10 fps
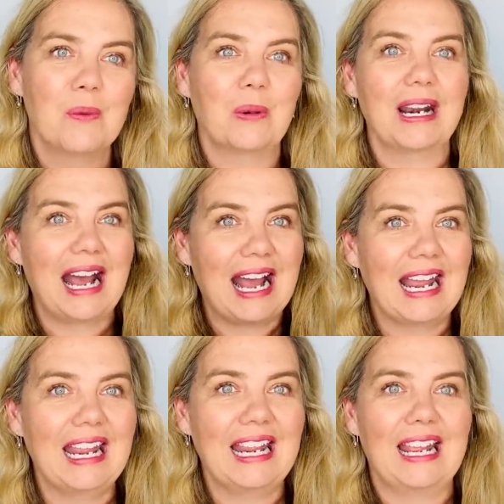but
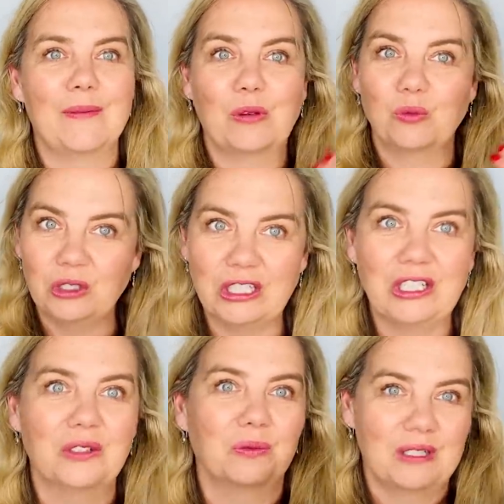I am a really
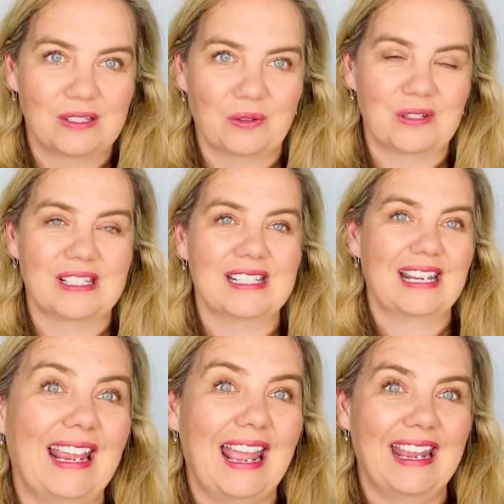good resource to
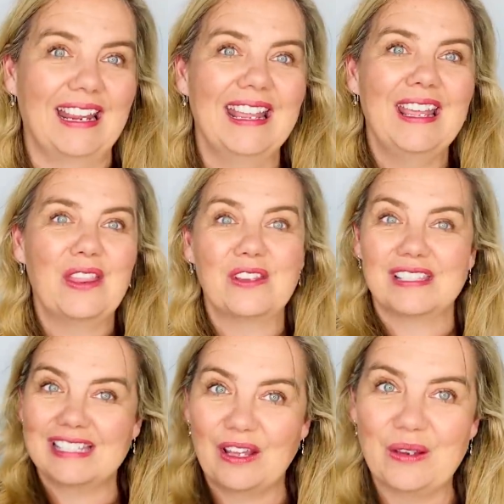say, hey, this
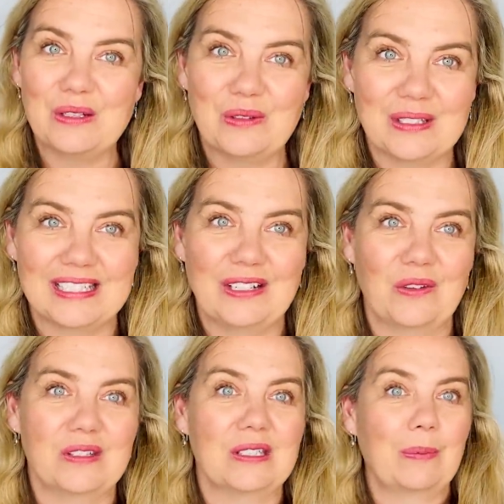is how they do this here.
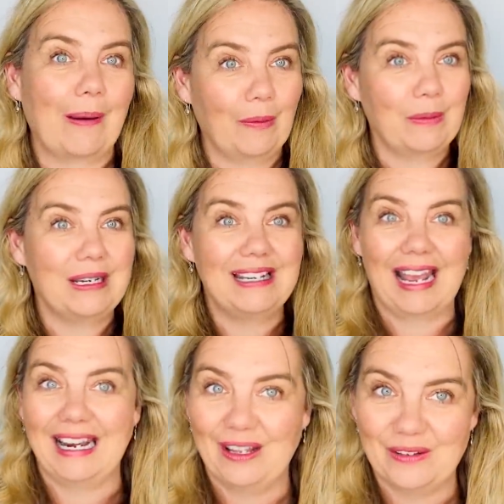This is probably
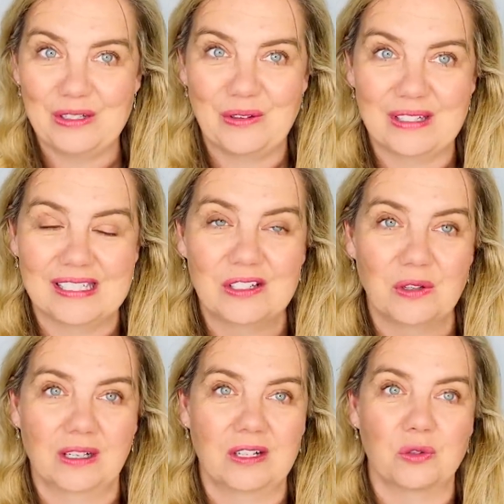not how they do this in
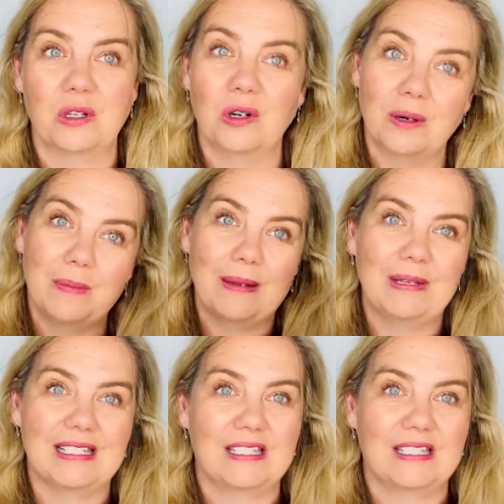your country, or maybe it's